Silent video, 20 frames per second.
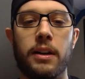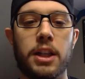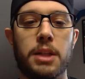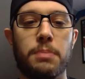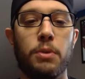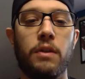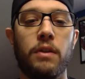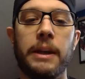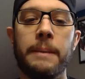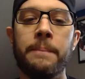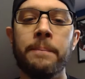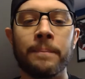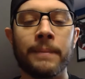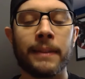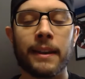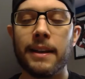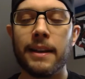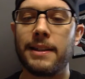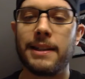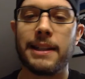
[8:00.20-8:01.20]
in this movie.
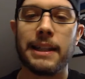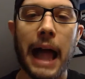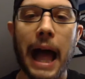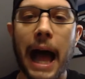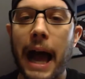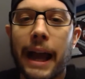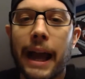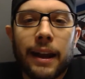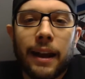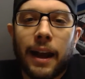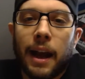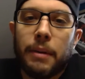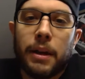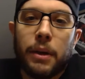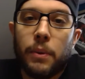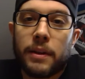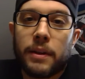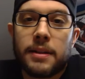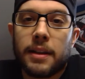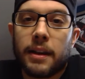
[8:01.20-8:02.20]
Sly, I
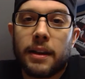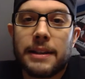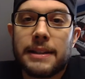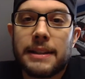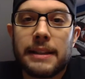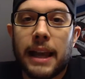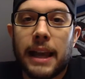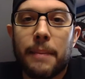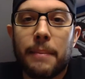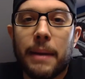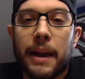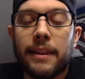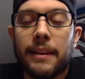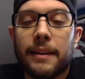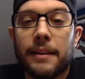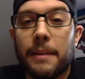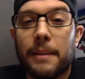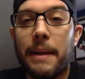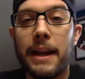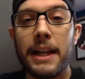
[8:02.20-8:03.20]
mean, what's there to say, man?
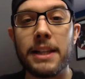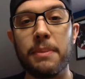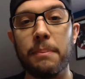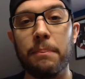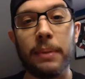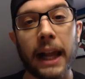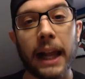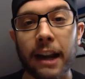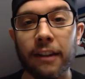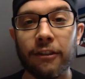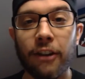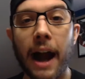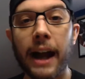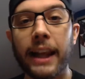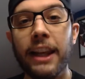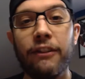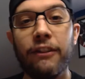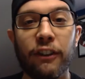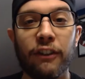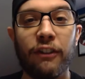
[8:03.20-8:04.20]
The man's been playing
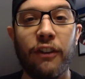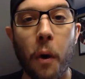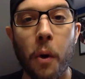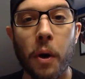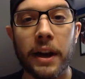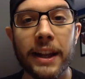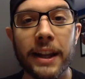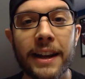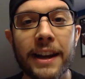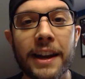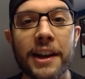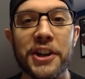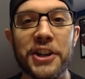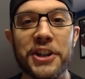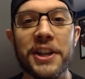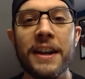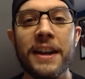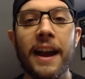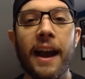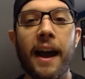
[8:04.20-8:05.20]
Rocky for 40
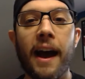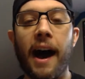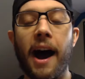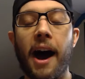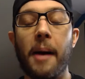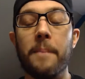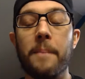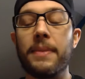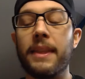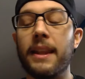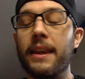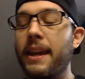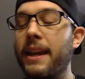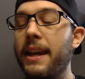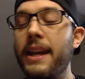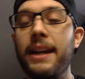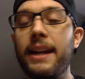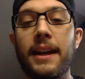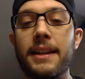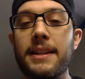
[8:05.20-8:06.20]
years.
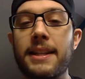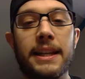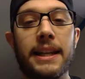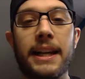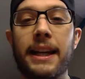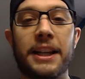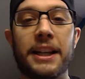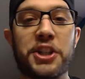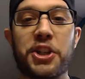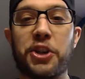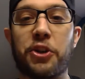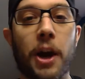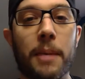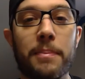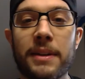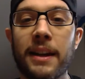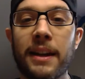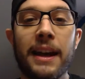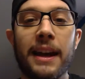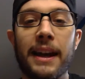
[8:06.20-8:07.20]
He doesn't need a
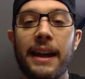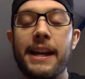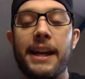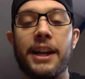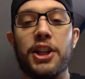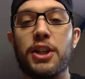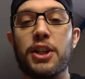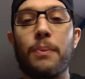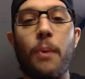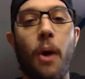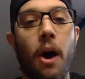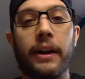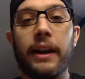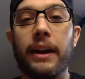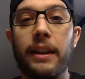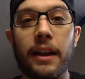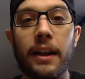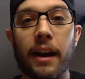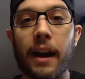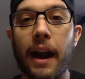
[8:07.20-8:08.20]
script. He could just walk
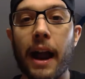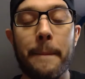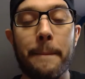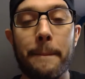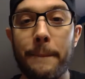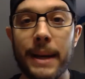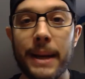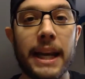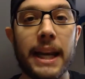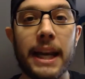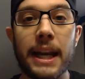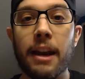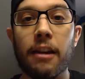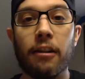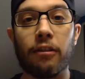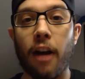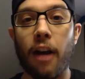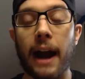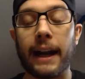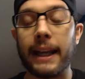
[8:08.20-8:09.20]
in there and be
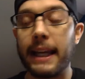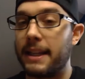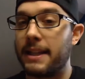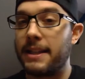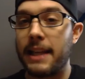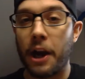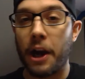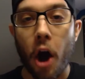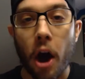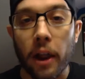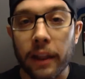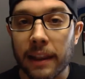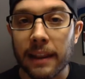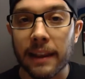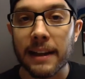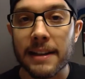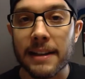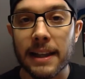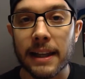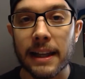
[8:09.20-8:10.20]
Rocky and say all the
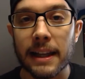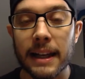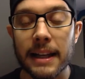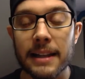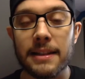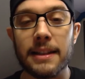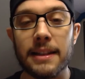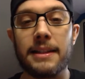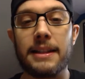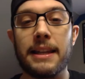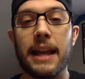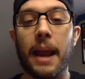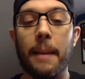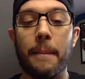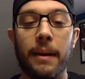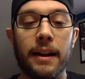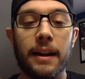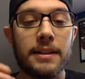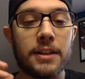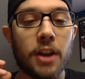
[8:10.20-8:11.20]
things that he needs to say,
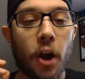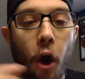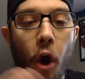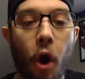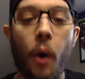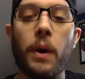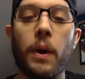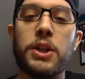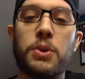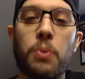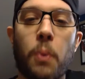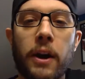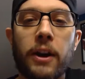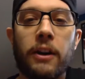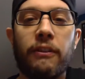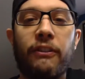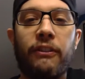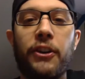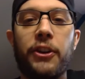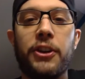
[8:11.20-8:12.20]
but it's always
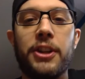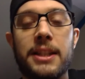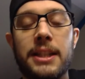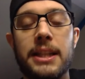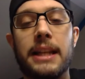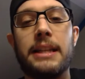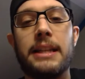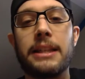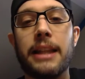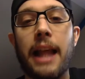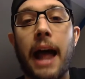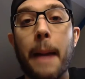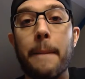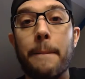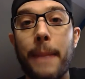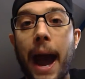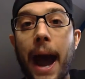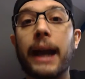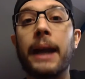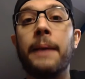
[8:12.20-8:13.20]
wonderful to see Sly
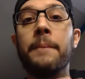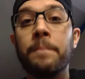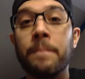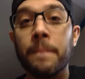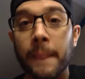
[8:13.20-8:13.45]
back